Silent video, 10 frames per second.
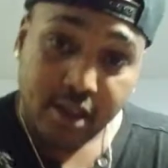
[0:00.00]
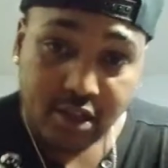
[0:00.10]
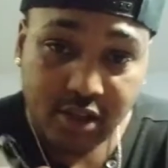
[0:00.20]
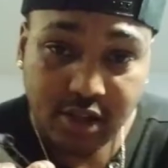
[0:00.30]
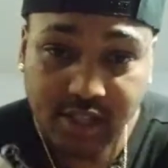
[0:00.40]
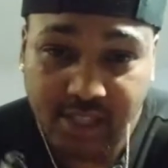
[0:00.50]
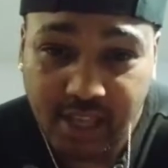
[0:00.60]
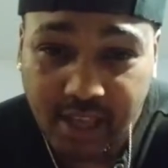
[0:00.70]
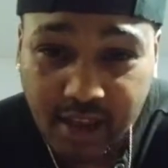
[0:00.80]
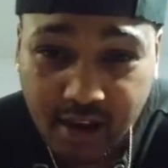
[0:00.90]
As you can
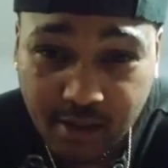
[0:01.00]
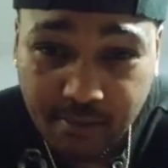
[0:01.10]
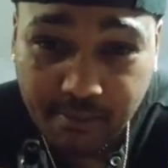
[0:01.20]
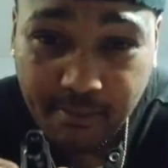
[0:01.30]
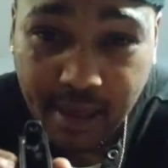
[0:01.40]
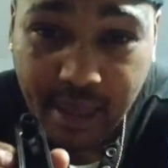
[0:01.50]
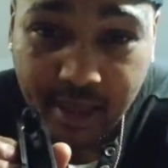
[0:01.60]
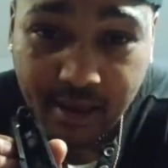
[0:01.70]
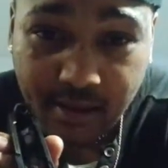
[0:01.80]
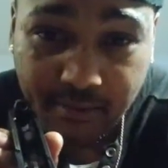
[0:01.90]
see here, you
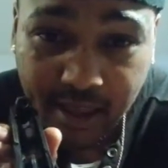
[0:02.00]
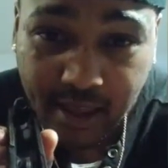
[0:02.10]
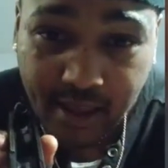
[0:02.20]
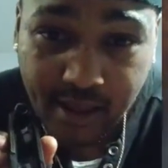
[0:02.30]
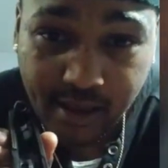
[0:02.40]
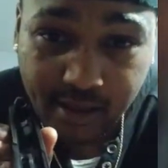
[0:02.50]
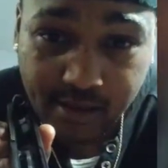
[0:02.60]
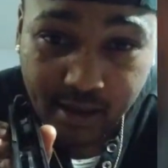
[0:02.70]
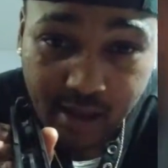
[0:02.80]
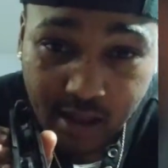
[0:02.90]
may can't.
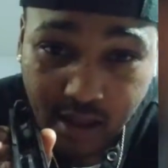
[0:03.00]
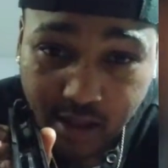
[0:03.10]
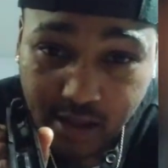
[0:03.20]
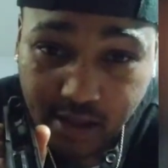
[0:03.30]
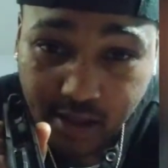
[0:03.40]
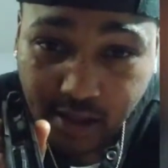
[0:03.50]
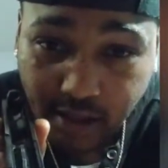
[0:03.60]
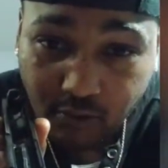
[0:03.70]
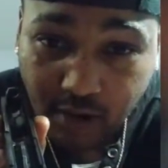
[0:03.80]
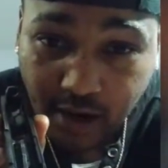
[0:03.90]

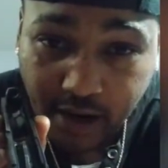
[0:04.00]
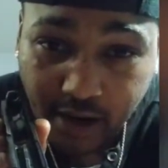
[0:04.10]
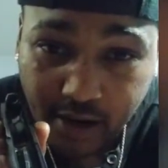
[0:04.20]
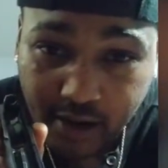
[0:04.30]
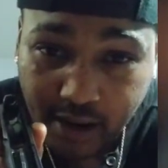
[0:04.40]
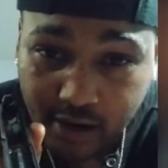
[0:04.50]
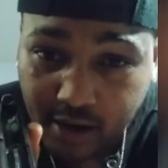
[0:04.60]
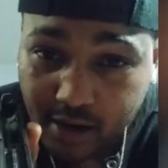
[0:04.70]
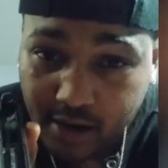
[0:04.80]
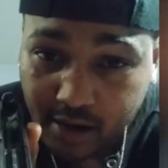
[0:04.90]
Right here, down
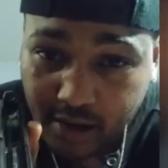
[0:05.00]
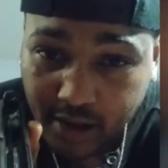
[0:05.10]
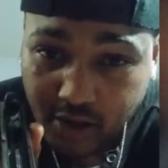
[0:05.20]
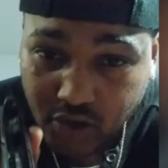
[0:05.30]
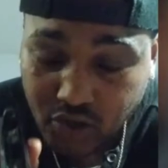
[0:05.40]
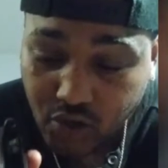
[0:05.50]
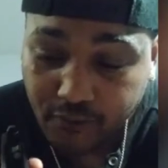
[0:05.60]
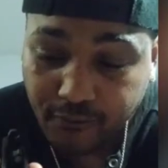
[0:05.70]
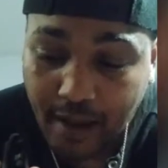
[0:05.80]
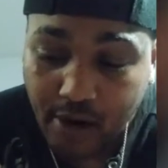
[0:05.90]
there's your
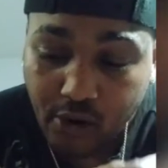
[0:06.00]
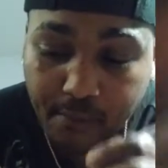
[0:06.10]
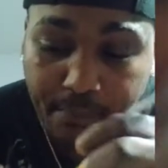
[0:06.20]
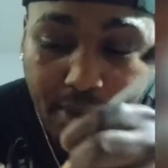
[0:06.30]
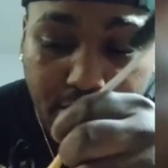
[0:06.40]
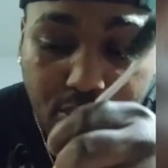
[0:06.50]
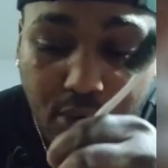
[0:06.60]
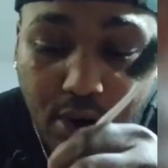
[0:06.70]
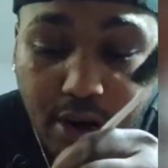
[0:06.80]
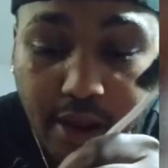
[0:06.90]
firing pin
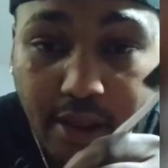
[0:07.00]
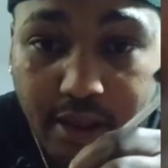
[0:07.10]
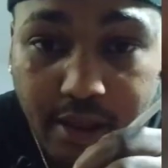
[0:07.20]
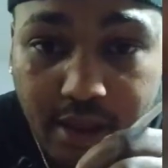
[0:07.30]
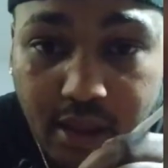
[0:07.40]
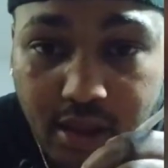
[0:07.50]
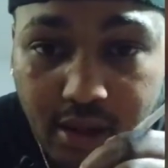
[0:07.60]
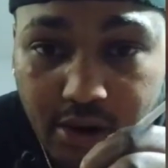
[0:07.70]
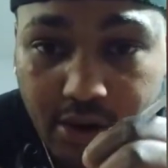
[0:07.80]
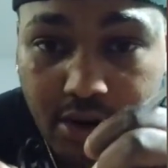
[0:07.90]
right
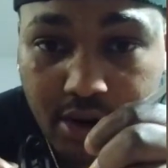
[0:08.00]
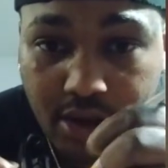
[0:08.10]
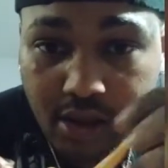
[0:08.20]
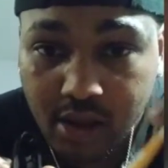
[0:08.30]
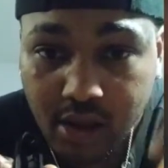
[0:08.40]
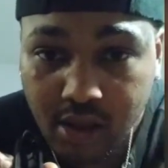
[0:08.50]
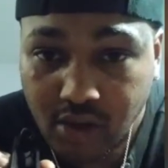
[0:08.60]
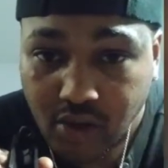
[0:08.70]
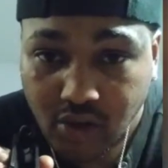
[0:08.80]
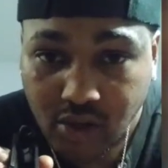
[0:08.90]
here.
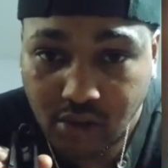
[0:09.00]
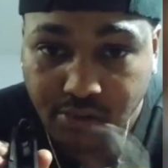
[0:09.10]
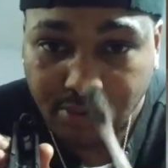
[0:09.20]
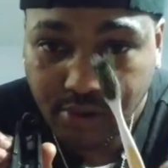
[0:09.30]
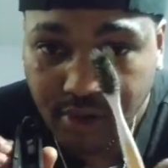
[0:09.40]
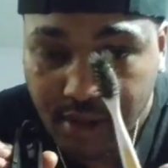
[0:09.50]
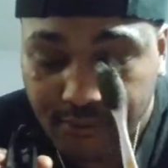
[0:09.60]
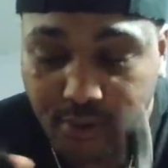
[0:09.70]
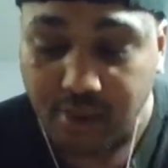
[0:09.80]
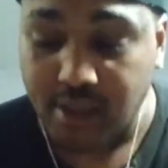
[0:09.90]
So
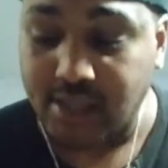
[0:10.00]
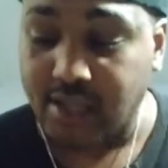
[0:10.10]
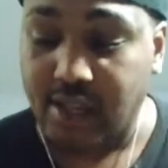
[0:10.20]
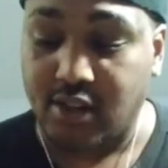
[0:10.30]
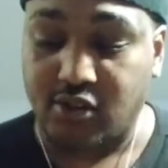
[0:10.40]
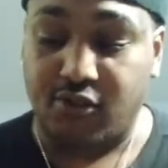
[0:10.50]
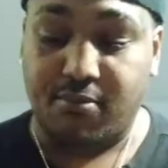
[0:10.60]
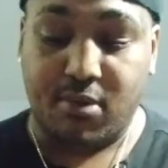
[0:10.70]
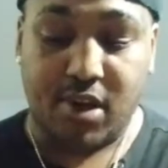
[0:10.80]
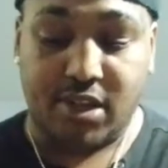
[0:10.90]
definitely want to take that
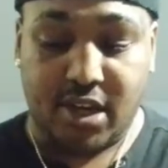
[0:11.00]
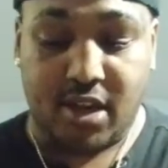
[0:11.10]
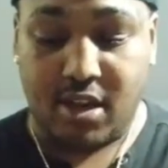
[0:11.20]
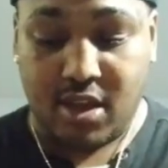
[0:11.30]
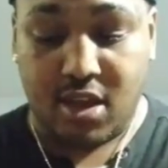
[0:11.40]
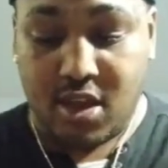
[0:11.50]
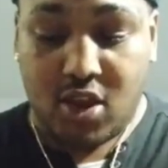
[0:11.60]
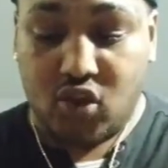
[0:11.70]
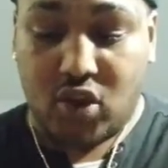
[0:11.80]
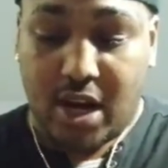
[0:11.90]
toothbrush and
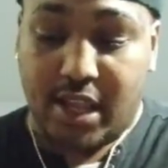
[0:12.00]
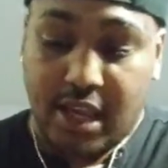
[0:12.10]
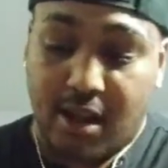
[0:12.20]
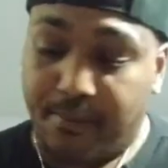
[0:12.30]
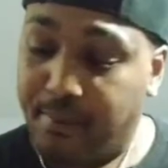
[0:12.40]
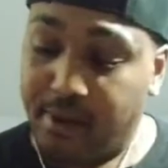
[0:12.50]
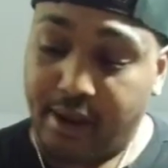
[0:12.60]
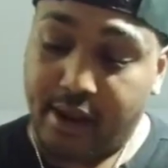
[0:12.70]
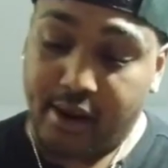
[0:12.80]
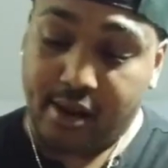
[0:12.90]
try to get up in
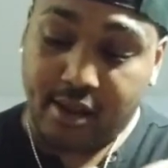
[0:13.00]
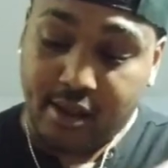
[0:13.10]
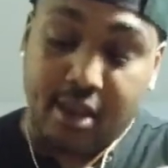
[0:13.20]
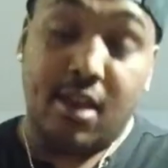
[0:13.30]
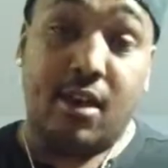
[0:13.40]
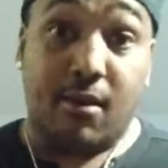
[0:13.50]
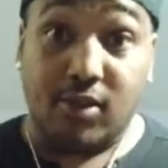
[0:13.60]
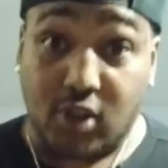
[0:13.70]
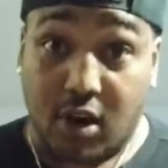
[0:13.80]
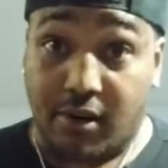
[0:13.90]
there.
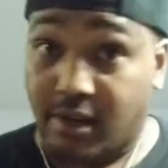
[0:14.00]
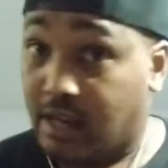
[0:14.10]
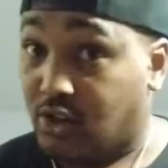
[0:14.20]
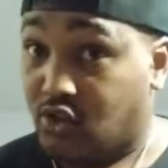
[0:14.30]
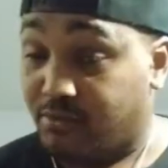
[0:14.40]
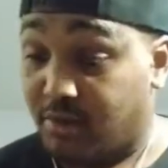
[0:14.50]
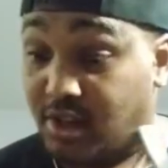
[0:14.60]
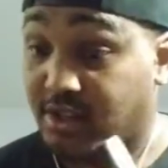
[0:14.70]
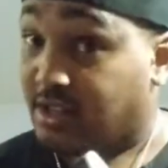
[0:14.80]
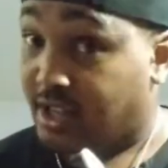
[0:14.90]
Sorry, not a
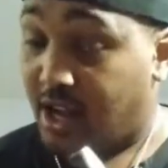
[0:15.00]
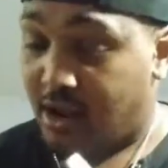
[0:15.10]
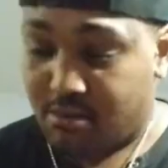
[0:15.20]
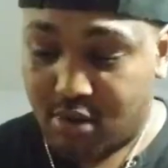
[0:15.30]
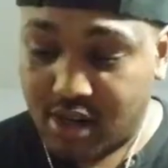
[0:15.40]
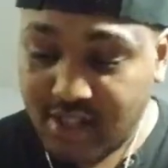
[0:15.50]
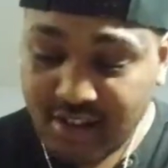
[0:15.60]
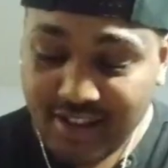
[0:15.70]
toothbrush, the gun brush.